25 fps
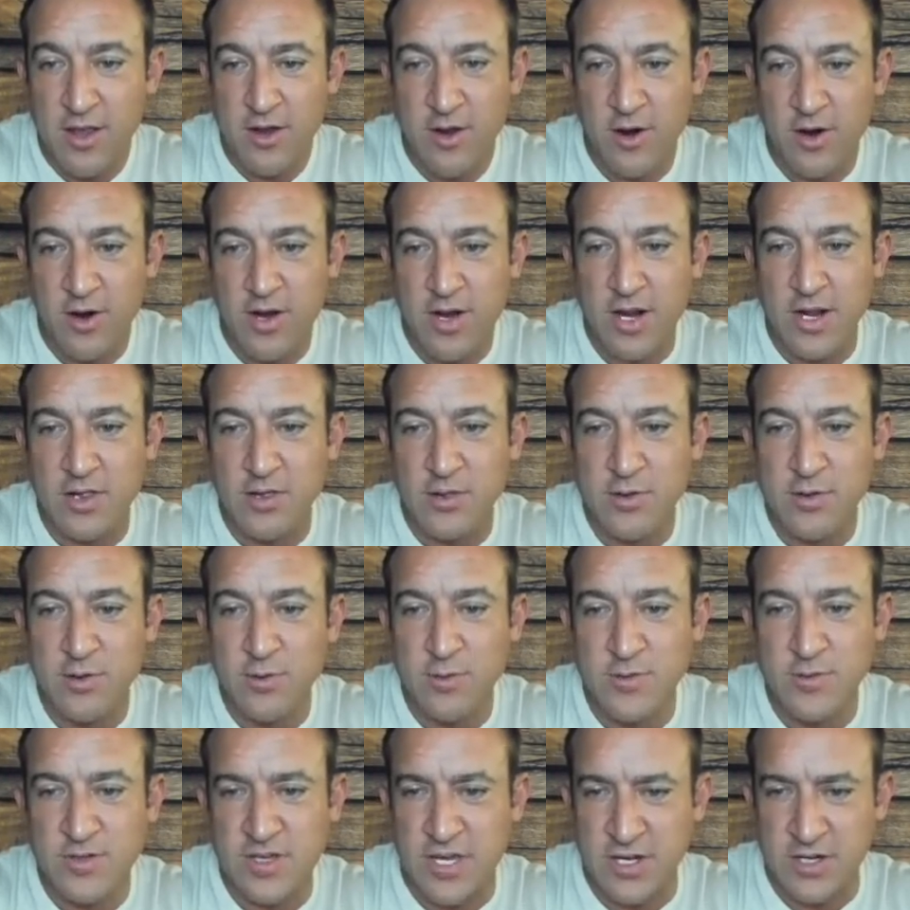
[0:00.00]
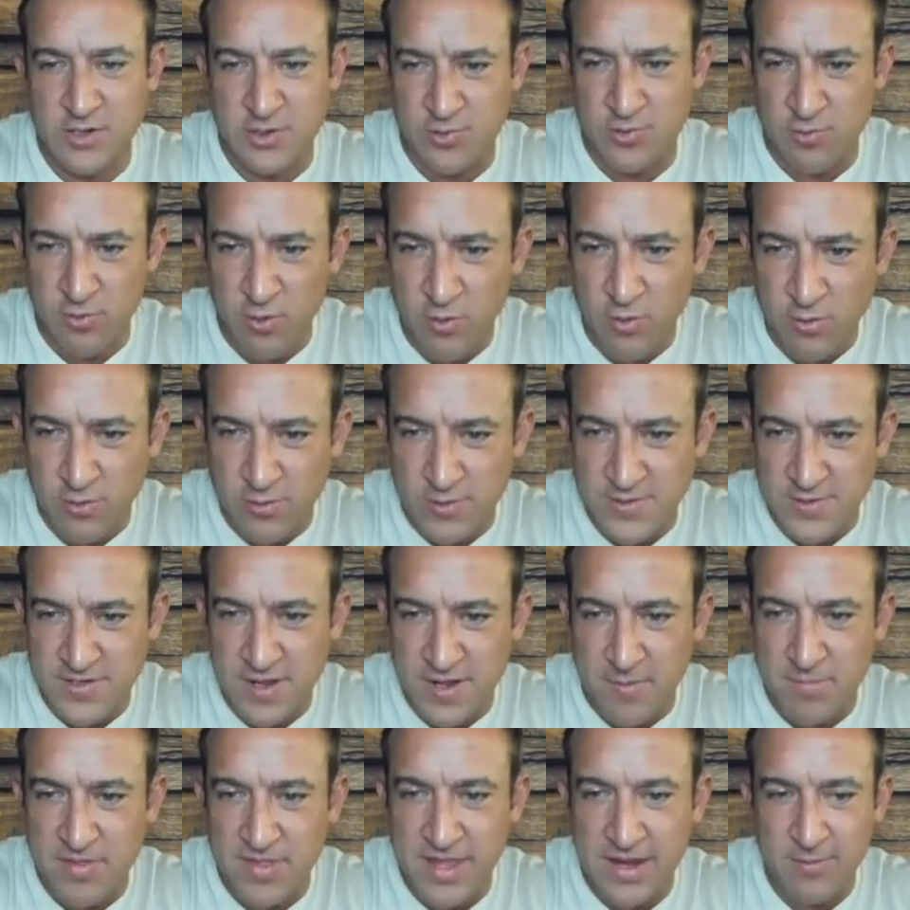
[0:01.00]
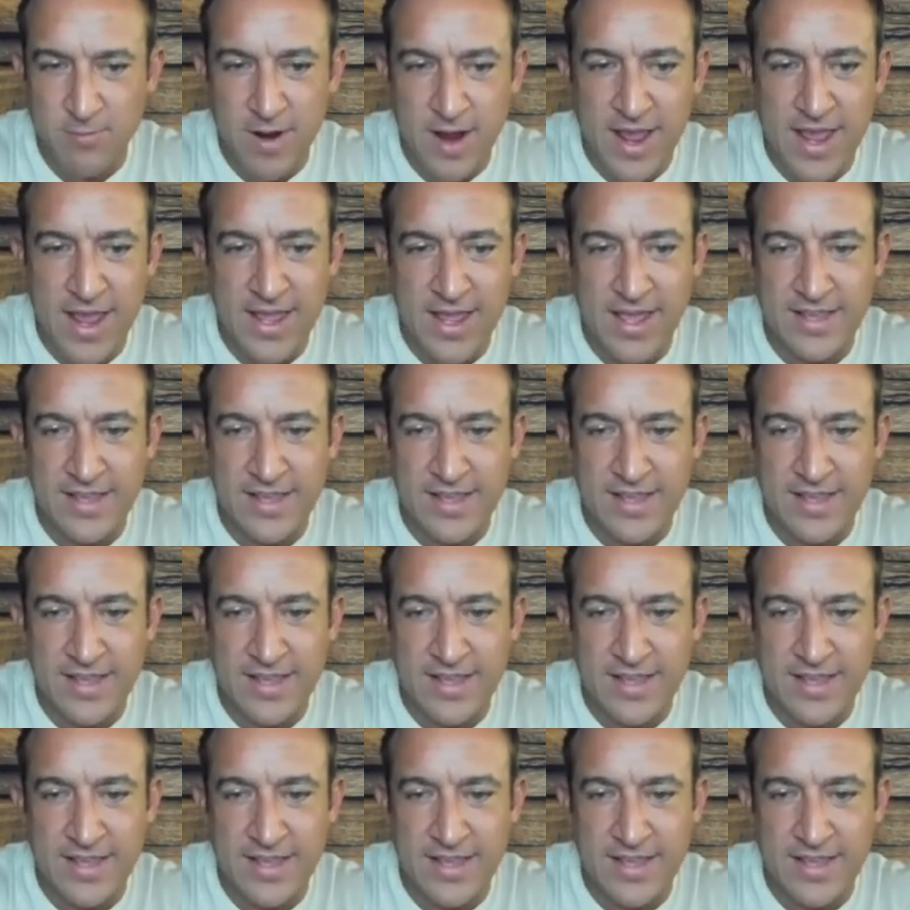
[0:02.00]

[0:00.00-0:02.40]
you're going to lose control or something, right?